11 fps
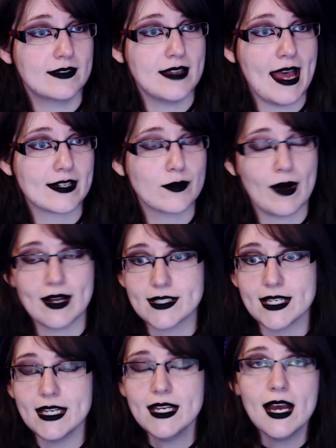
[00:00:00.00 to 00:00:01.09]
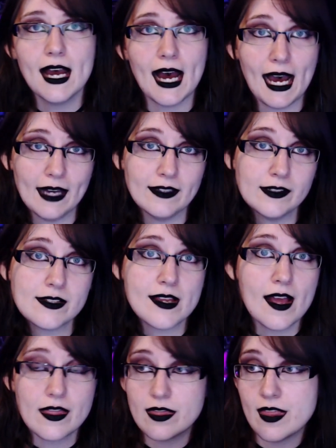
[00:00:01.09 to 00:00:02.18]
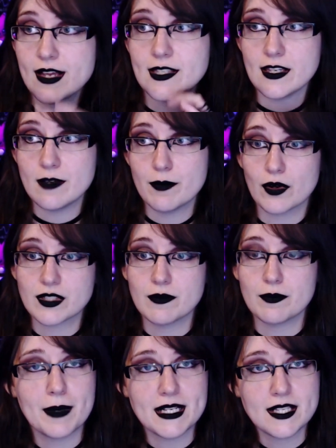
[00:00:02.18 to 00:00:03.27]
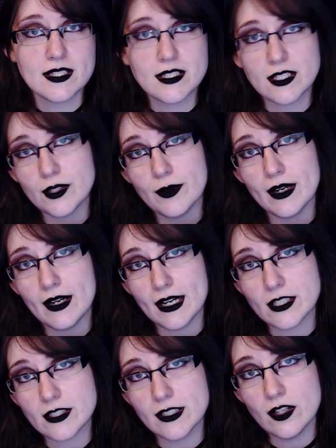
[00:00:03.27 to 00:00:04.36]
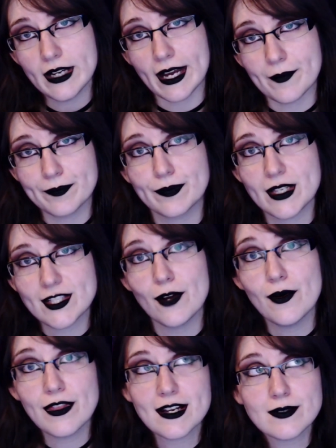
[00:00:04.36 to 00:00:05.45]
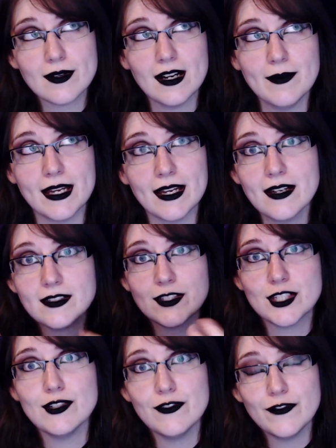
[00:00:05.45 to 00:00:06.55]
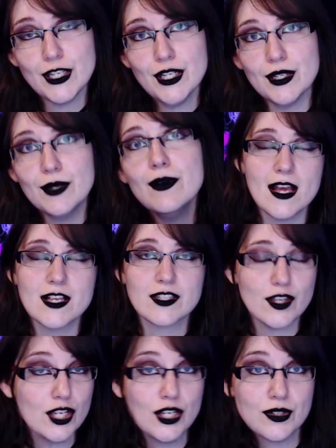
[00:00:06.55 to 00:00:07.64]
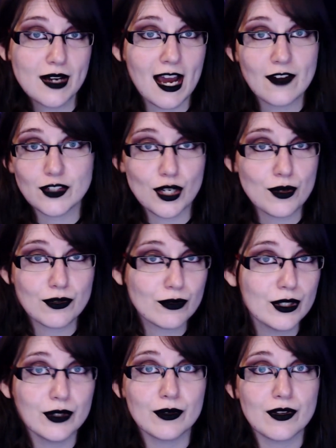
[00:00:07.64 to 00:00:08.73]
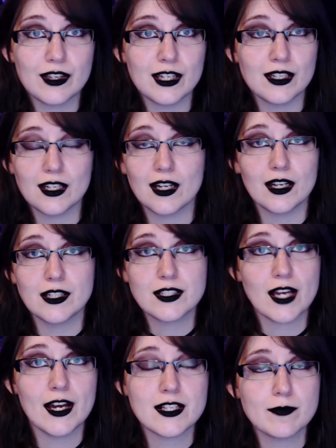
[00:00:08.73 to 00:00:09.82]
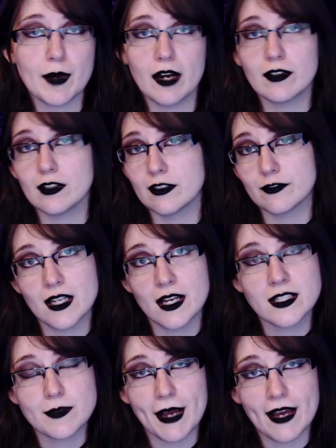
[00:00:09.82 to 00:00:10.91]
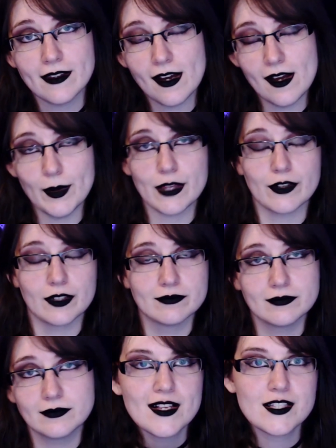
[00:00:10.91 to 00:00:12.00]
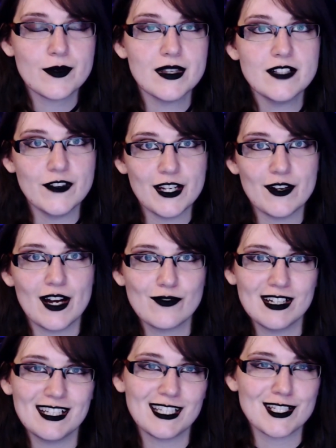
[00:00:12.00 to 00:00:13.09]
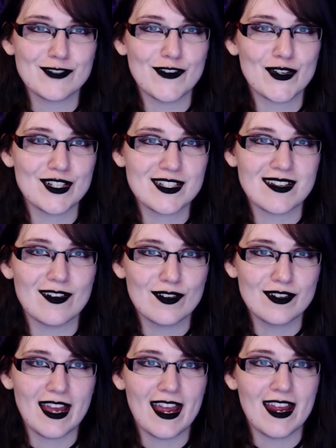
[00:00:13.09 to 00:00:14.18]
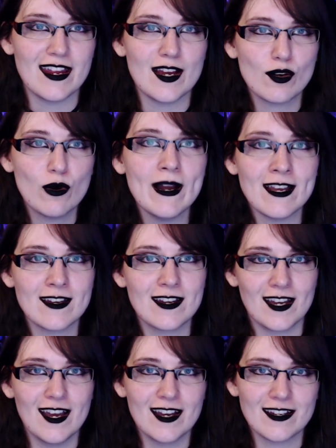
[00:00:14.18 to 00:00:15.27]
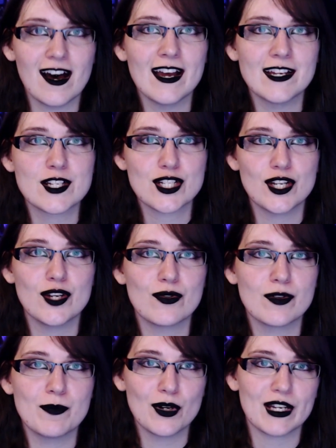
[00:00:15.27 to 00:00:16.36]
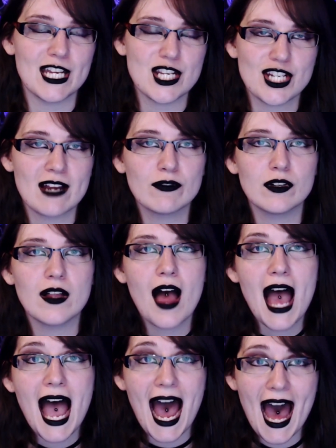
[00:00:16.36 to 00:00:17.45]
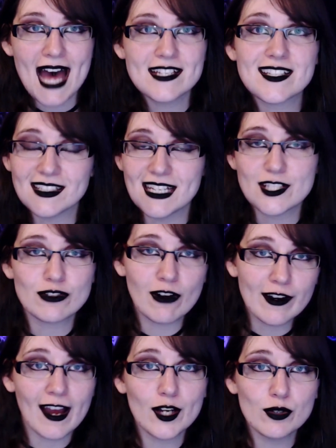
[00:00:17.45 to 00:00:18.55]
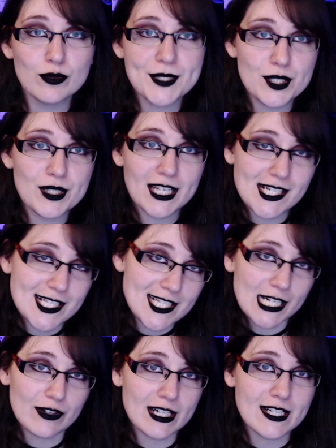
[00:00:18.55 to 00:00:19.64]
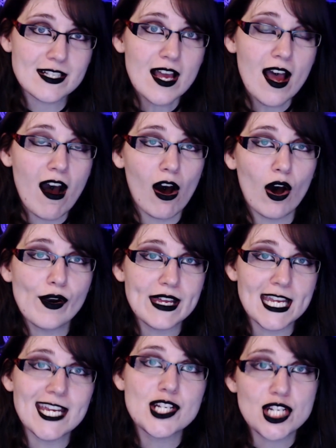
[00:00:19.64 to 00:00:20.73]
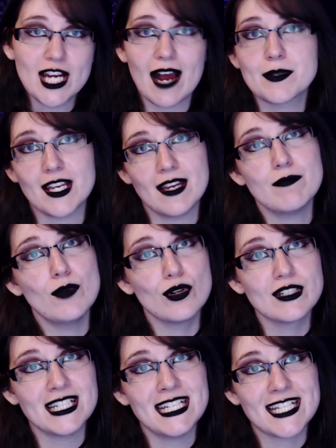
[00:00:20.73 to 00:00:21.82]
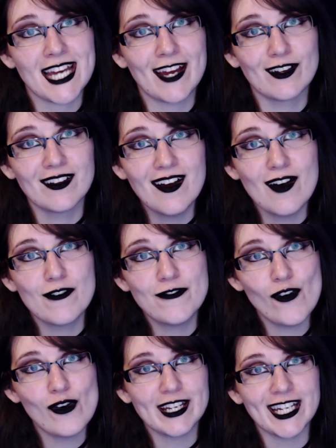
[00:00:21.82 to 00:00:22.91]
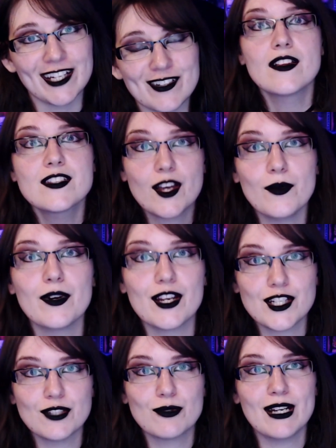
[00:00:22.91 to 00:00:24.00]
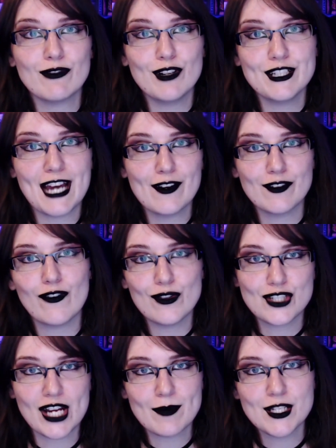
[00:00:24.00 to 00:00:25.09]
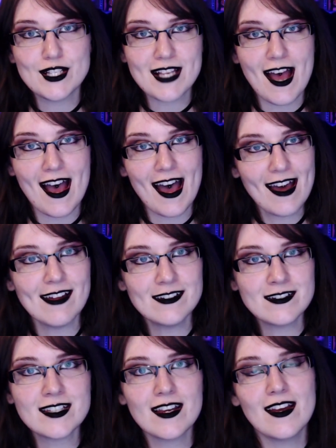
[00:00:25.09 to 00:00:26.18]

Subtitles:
X, Y, and Z, and these are the important pieces to actually look at. So that's what I'm here to do for you, so that you don't have to go through the entire spiral of despair that I went through. So with this video, I'd really like to focus on a quick guide to the book in general, and later on I will be doing a series on each chapter in more detail for you. So we're going to do a quick rundown of all the chapters, and